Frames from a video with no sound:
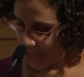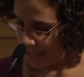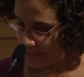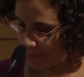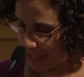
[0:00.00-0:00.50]

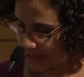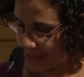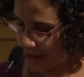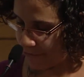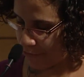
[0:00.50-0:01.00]
it's because they
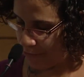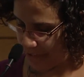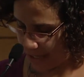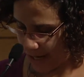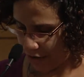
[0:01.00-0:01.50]
have
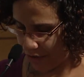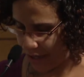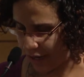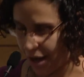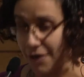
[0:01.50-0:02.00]

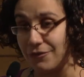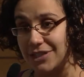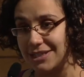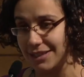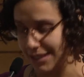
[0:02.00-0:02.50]
familiarity and
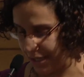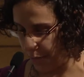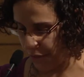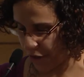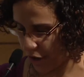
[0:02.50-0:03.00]
facility
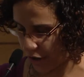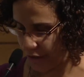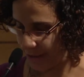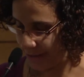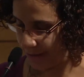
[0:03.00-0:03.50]
with the
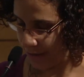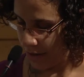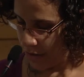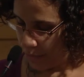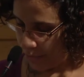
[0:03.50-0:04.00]
arts,
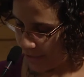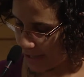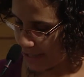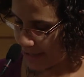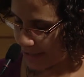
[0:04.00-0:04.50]
with the
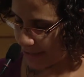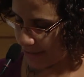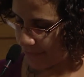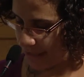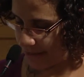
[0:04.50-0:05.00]
ideas of
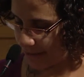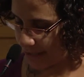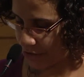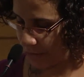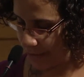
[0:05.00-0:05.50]
the
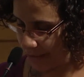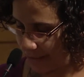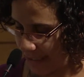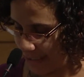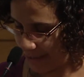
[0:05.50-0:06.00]
intellectual
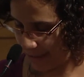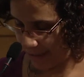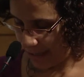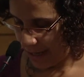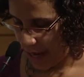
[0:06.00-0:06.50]
elite,
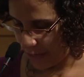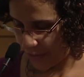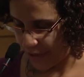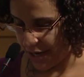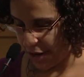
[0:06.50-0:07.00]
and with
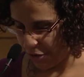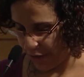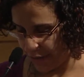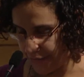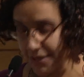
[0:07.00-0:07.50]
the
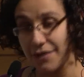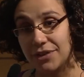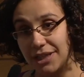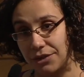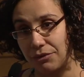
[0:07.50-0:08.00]
narratives of the
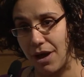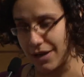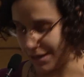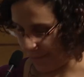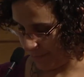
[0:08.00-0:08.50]
literati.